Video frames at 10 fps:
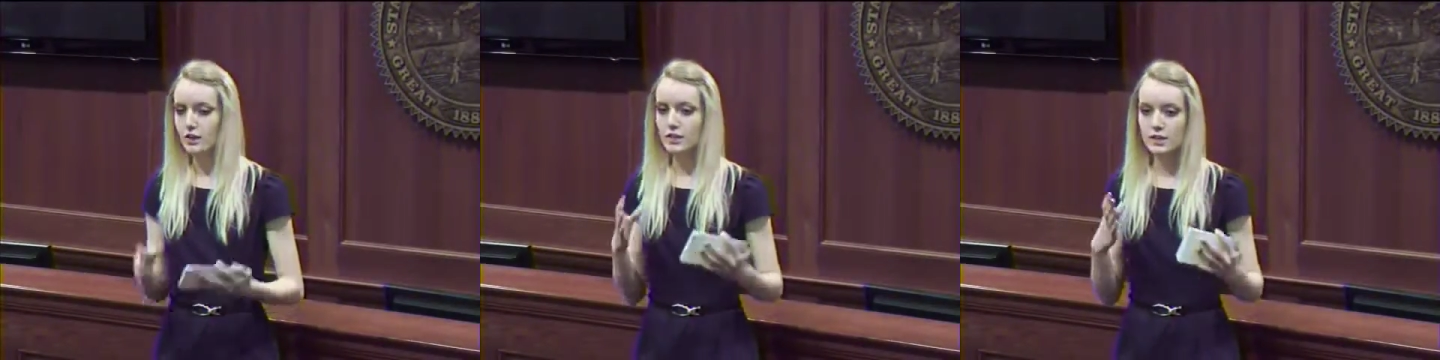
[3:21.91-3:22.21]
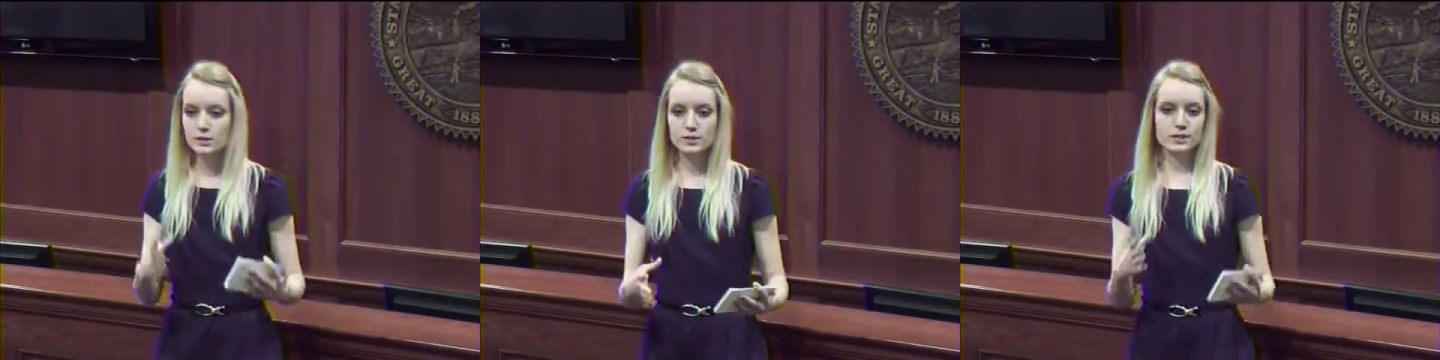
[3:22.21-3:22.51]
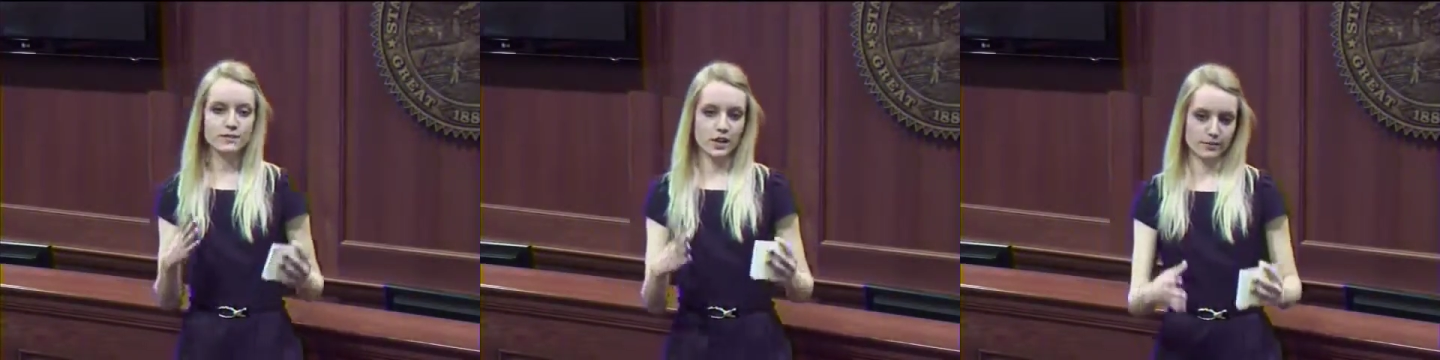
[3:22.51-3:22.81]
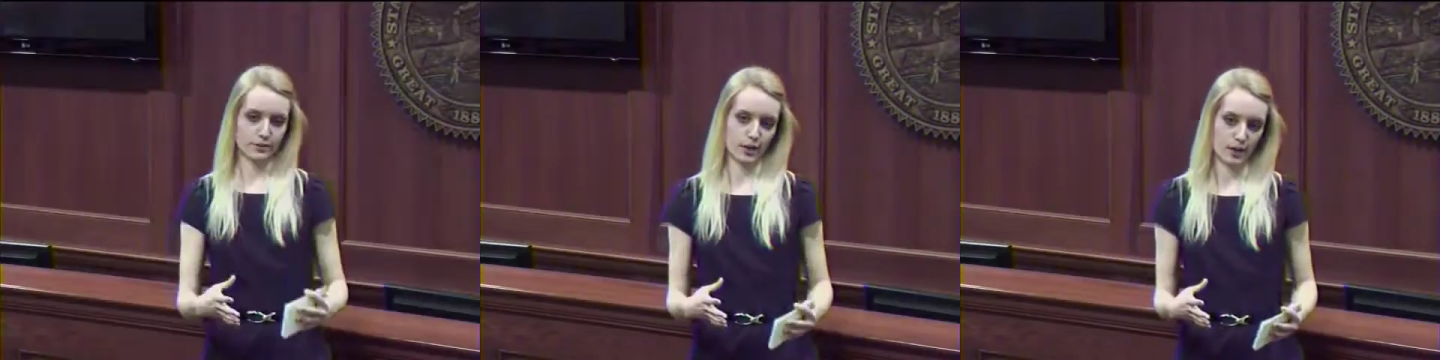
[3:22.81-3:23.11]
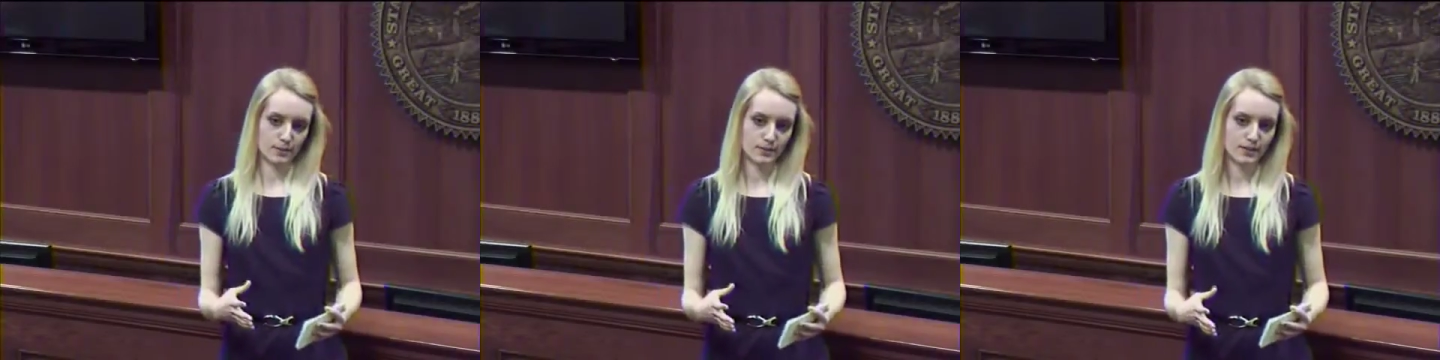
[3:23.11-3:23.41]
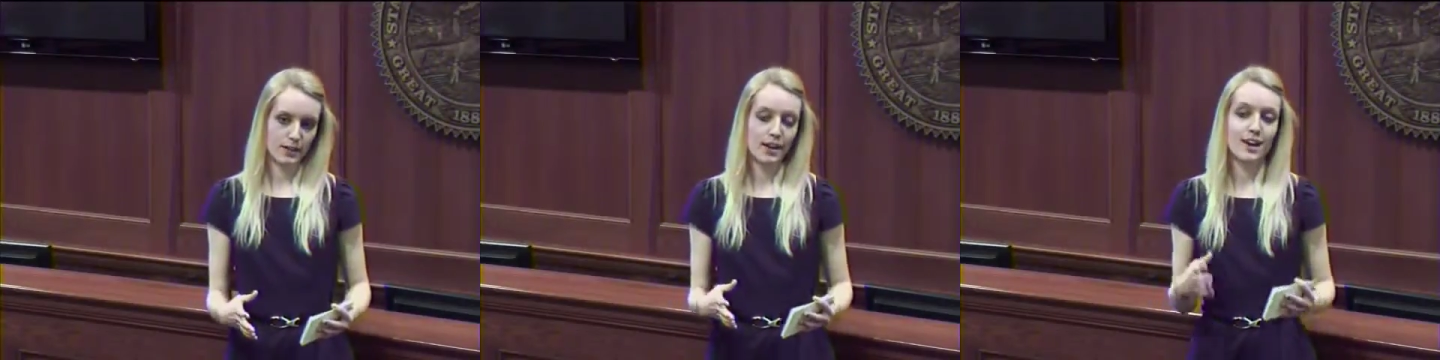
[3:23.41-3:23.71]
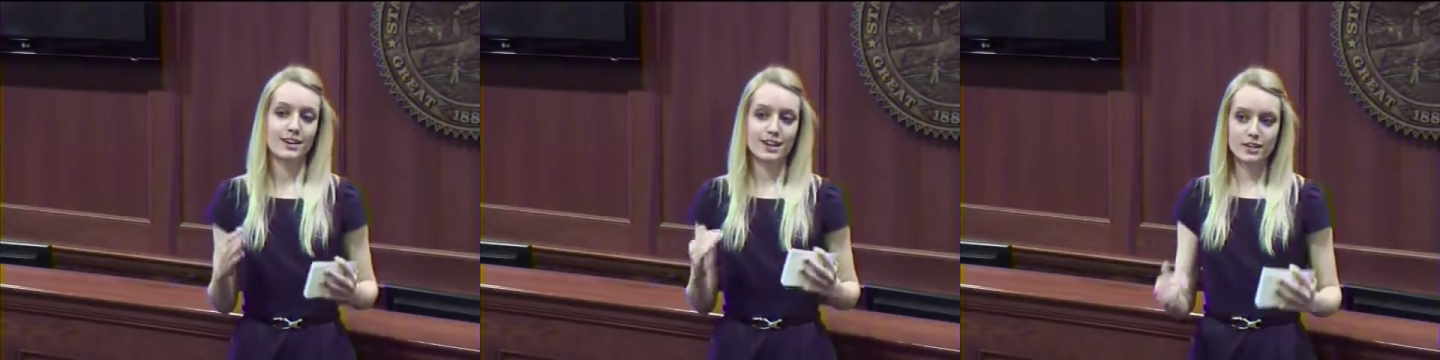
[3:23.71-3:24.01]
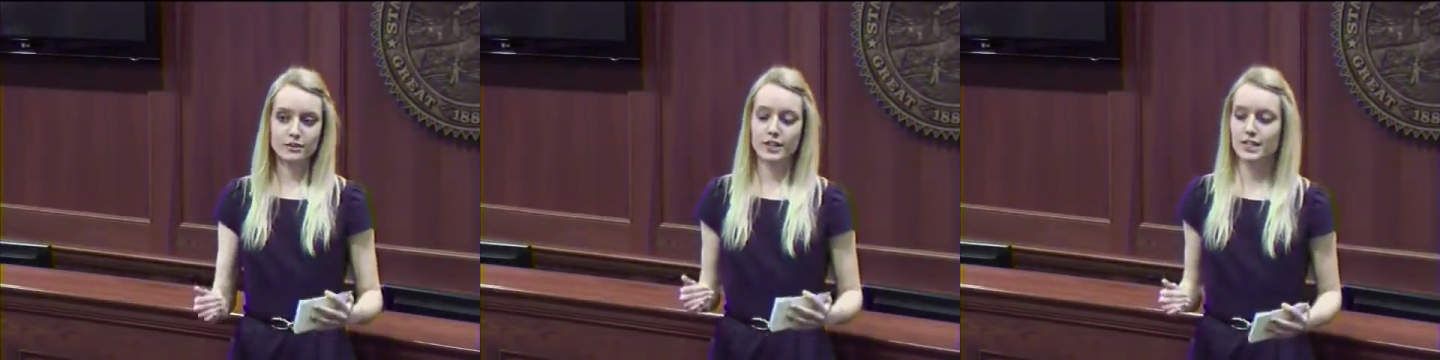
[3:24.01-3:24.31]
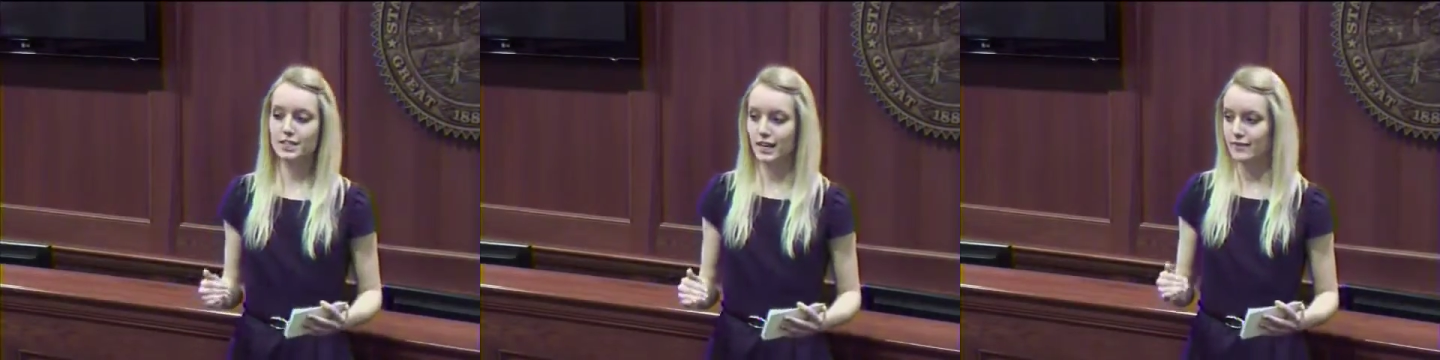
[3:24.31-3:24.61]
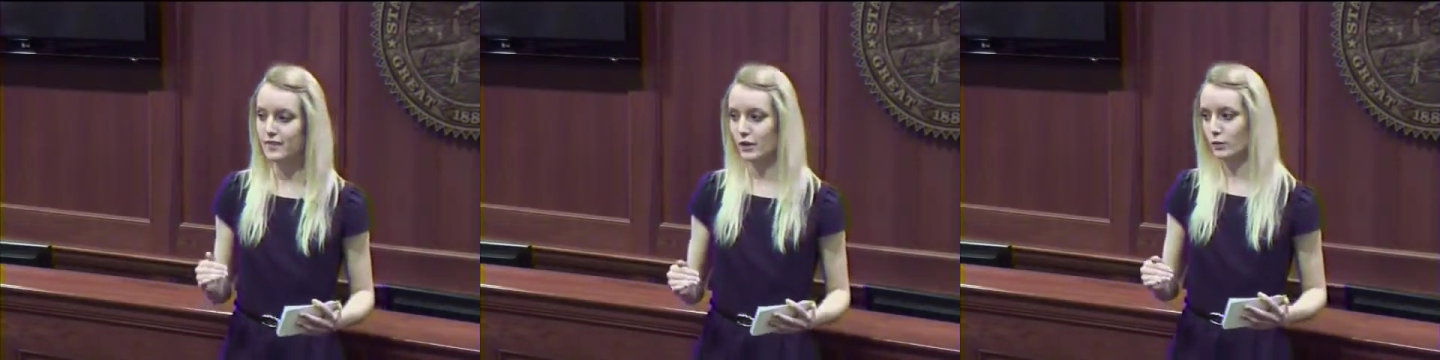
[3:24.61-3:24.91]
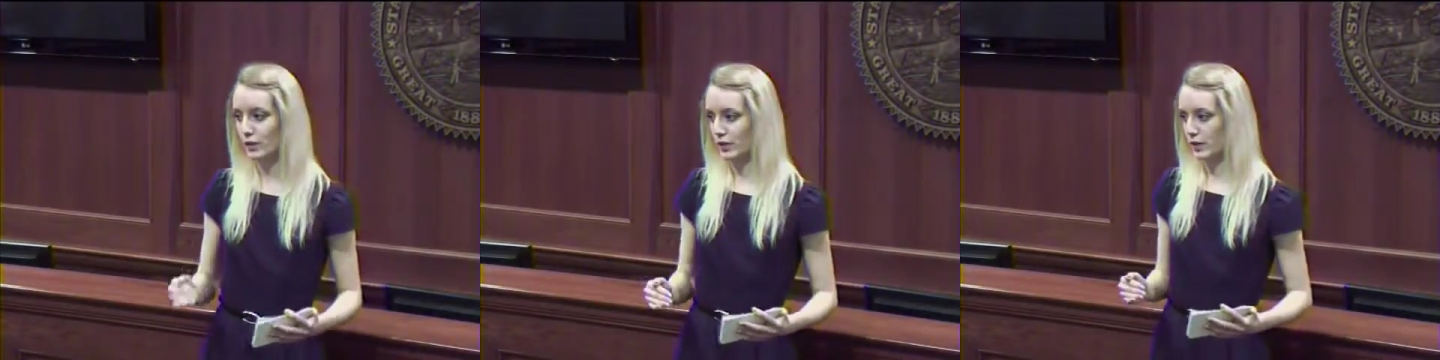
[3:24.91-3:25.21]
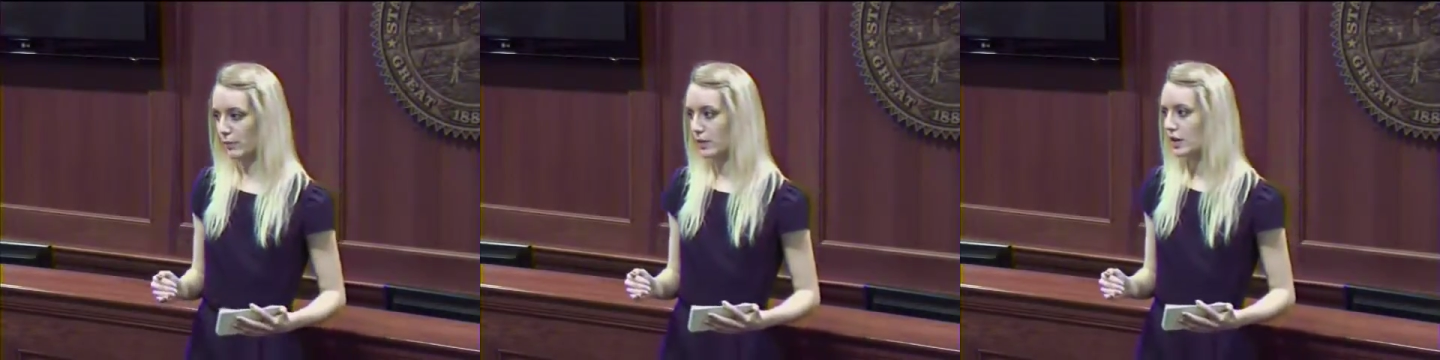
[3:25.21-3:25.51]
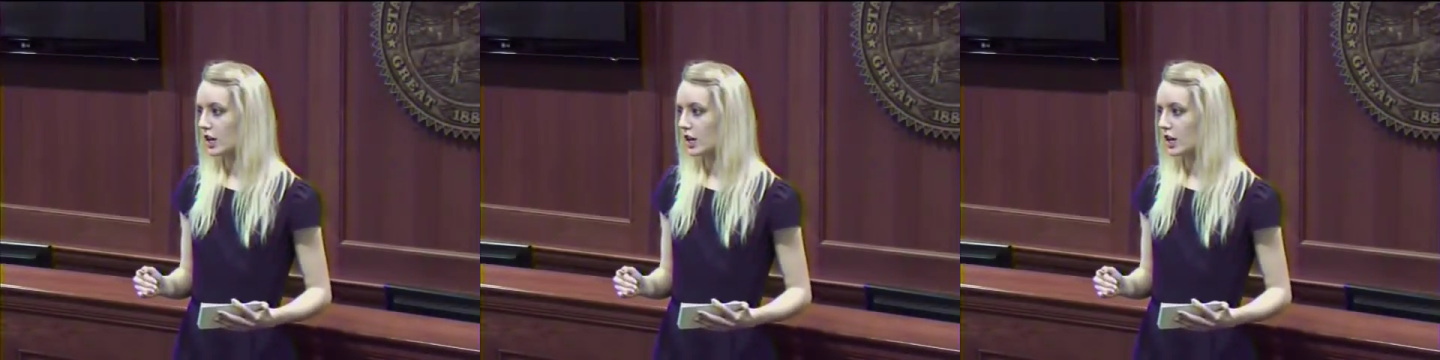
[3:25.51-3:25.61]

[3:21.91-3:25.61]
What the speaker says: The use of cover crops and integrating livestock with them